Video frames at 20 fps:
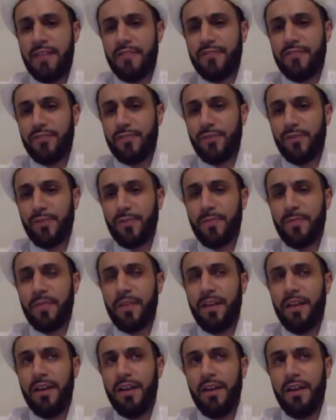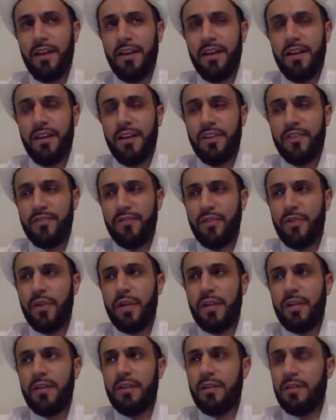hands. So it's
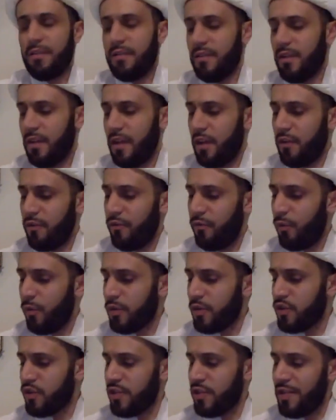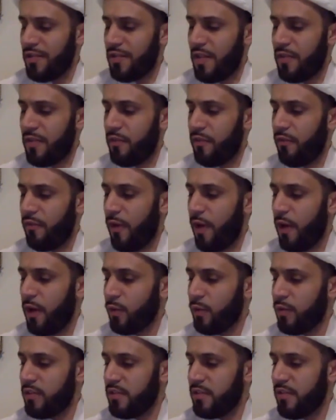very unfortunate that the
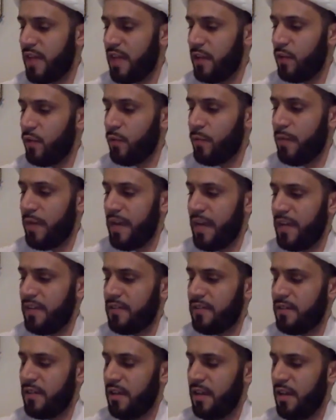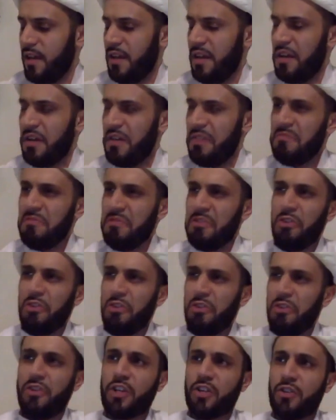followers of Ahlul Bayt,
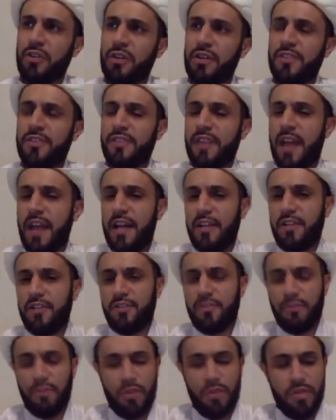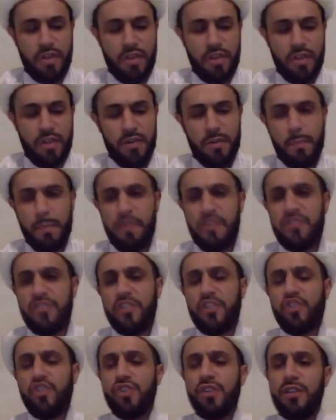you know, they're criticized for their
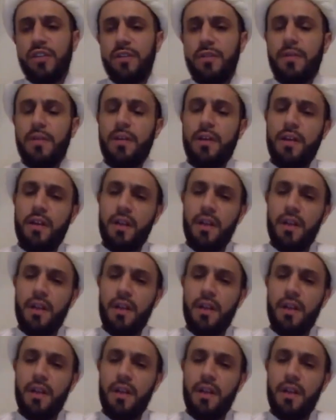position